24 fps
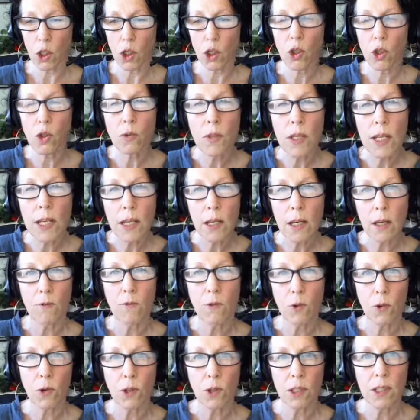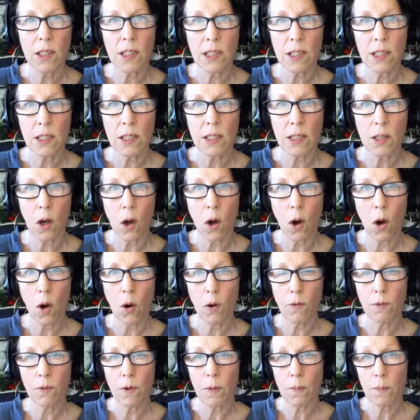unique affordances
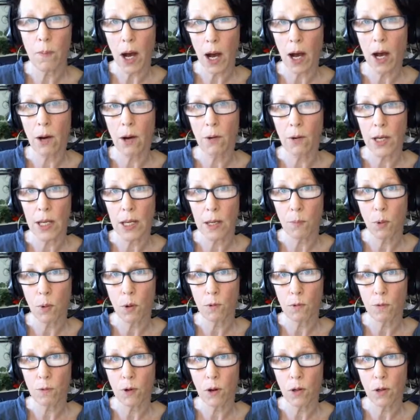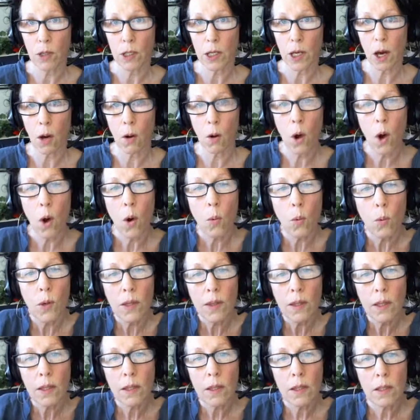of Mahara ePortfolio
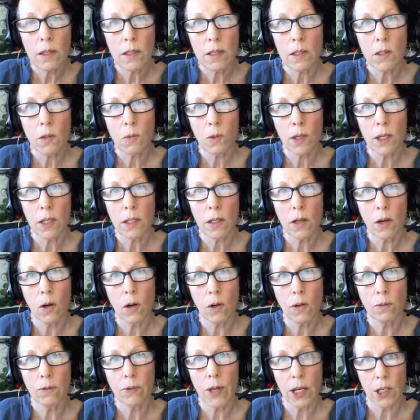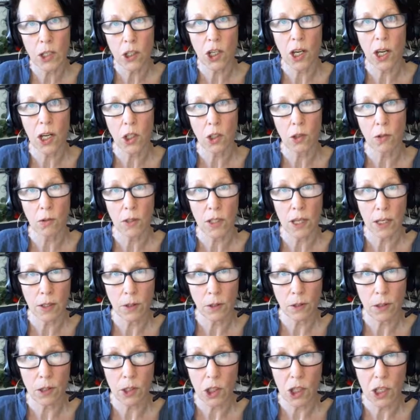within the suite of educational
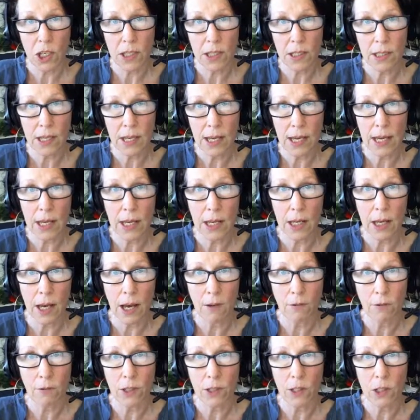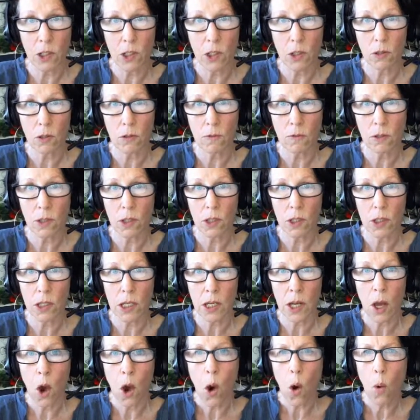technologies here at Flinders
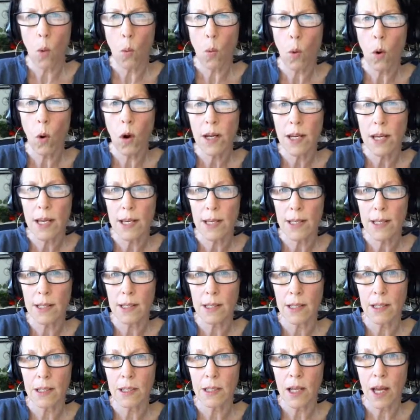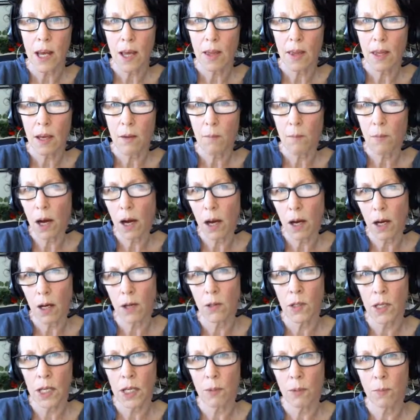University. What is it that
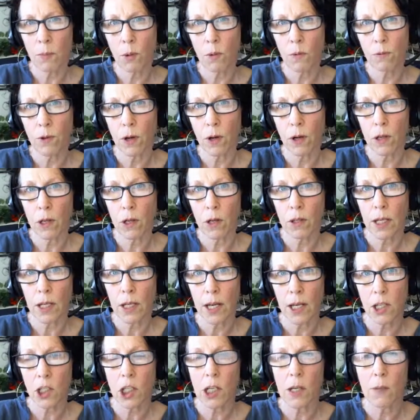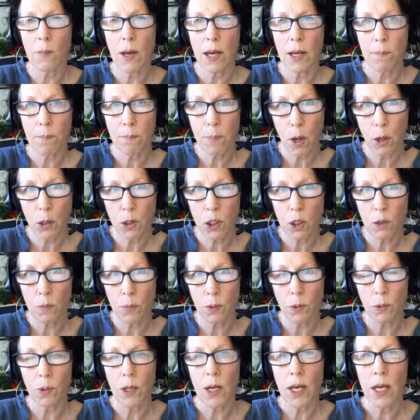Mahara ePortfolio can actually make
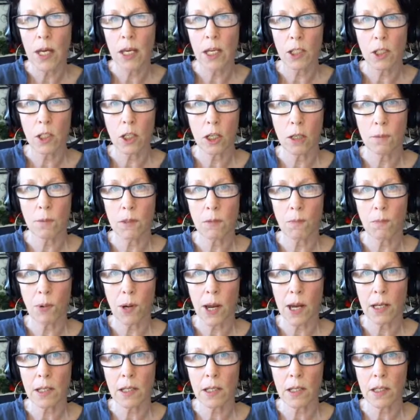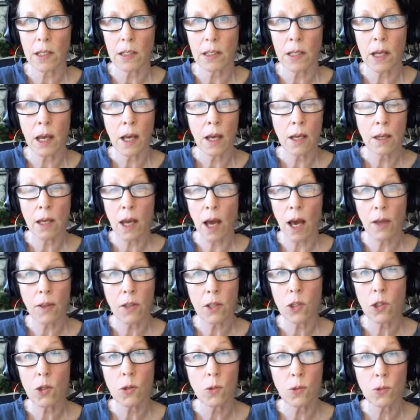possible in terms of practice that
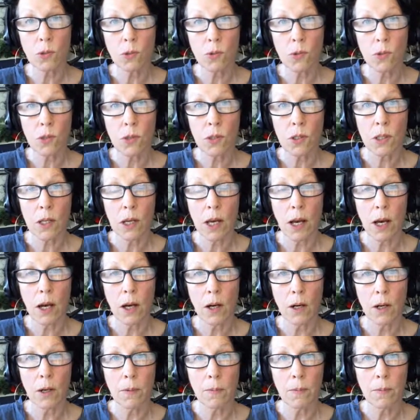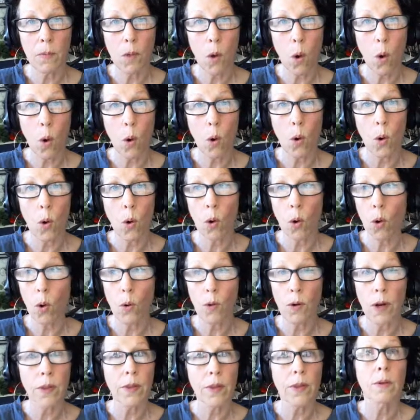other tools
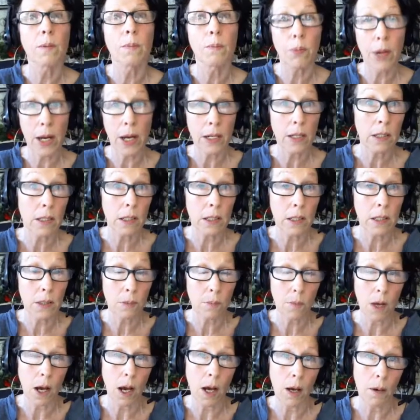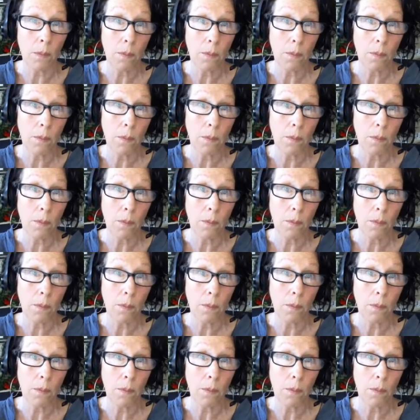or other practices